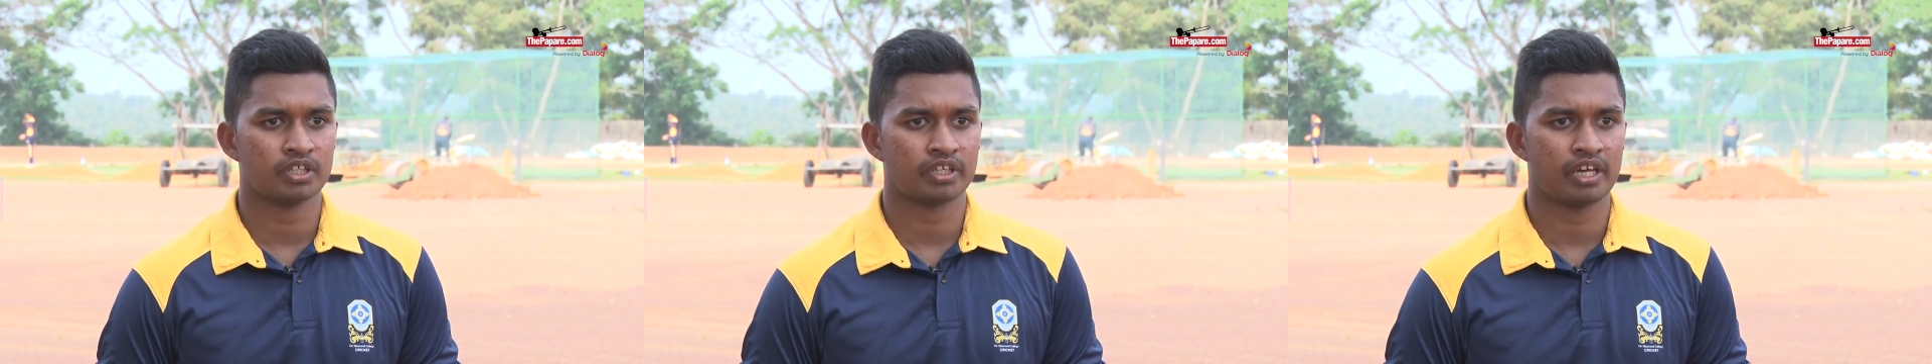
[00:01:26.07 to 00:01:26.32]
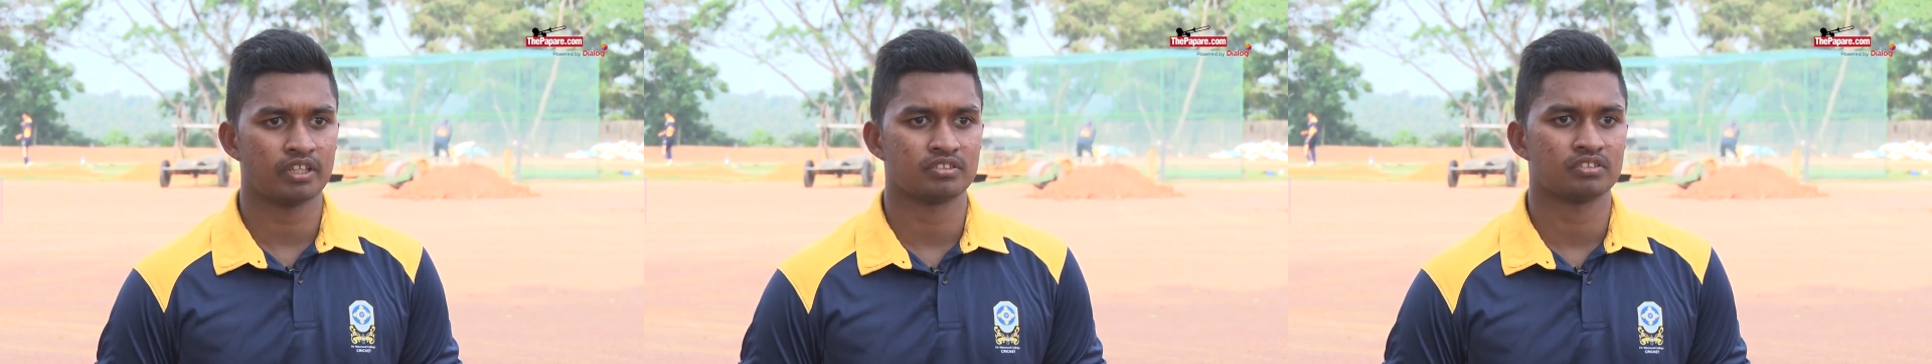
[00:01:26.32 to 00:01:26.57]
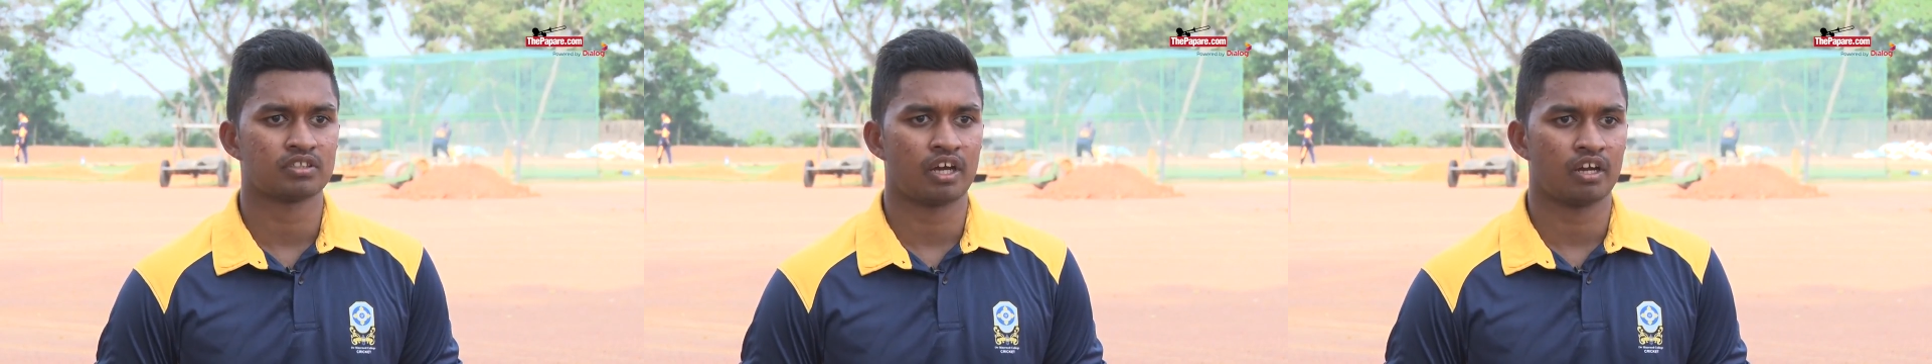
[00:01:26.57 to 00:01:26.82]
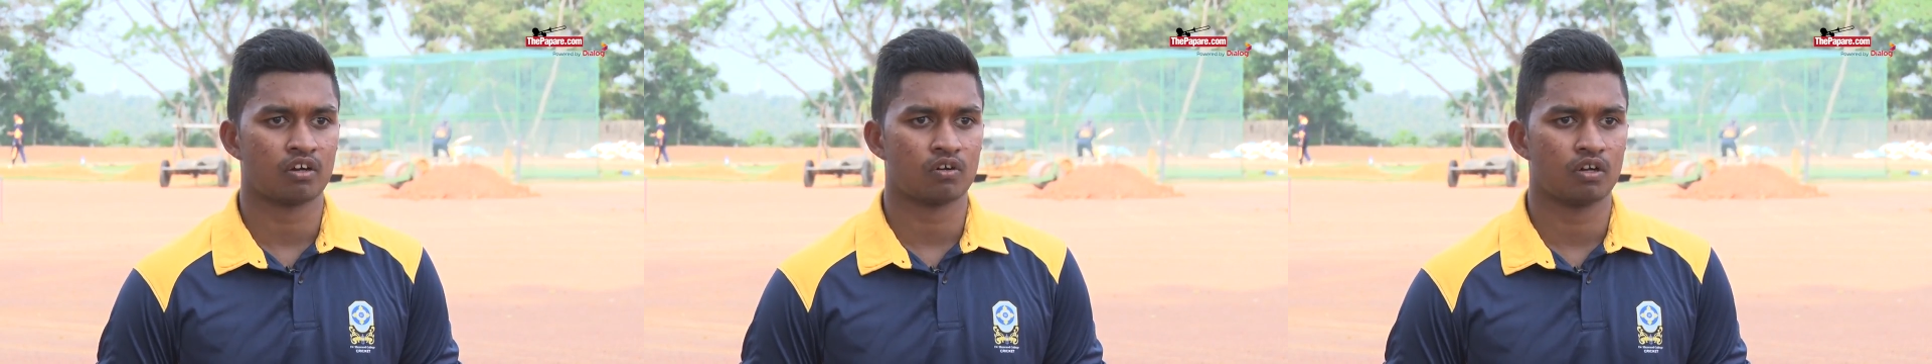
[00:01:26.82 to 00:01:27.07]
against
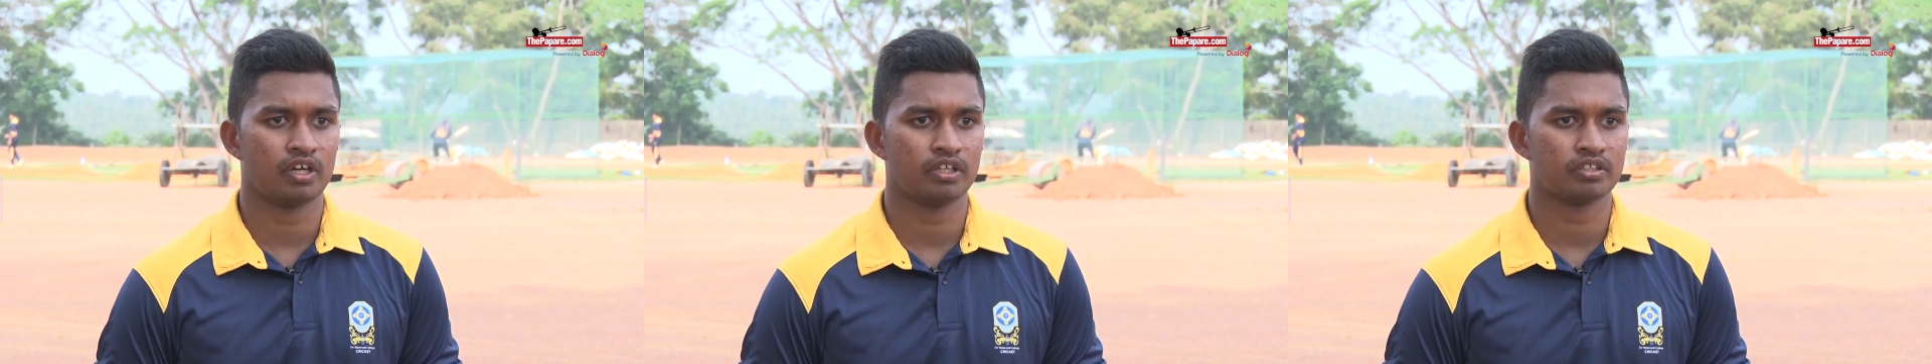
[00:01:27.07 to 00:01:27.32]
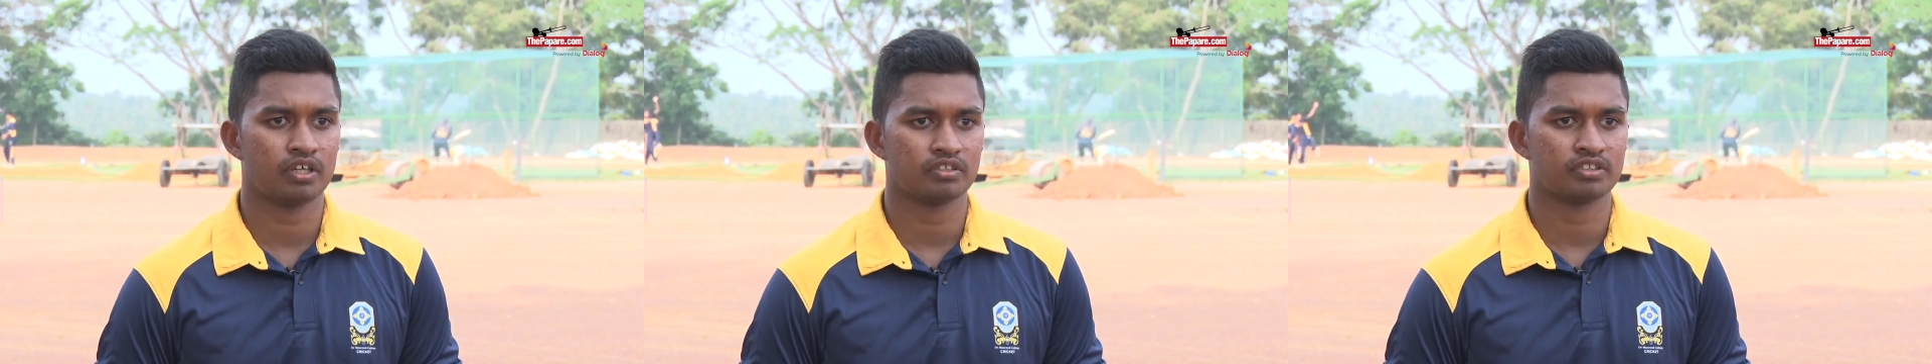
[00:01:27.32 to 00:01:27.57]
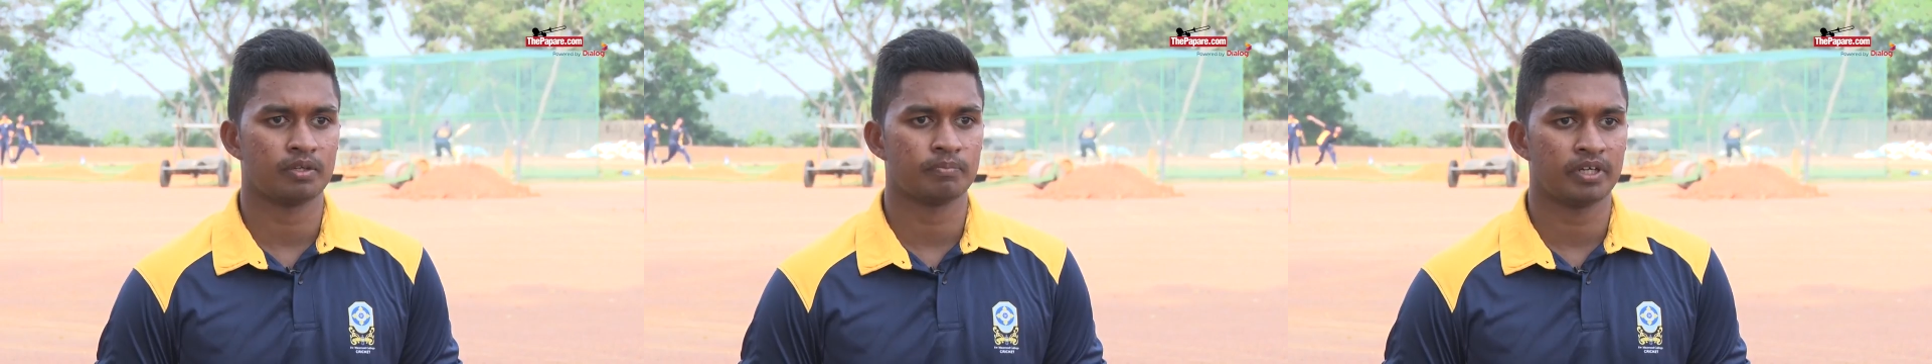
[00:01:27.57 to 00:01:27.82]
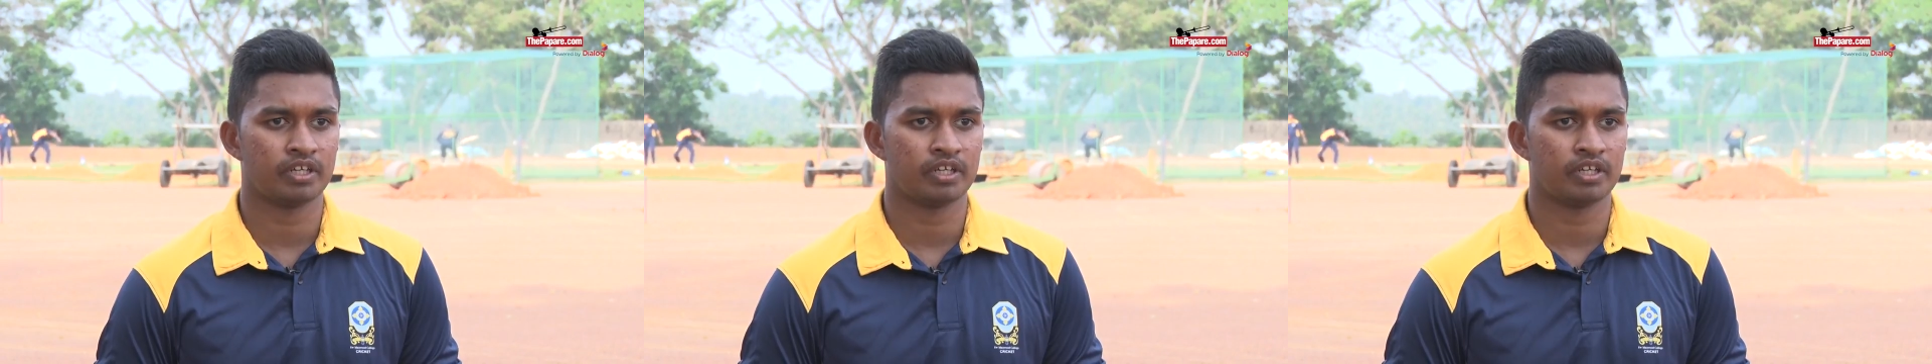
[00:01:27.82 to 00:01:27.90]
Saira College and St.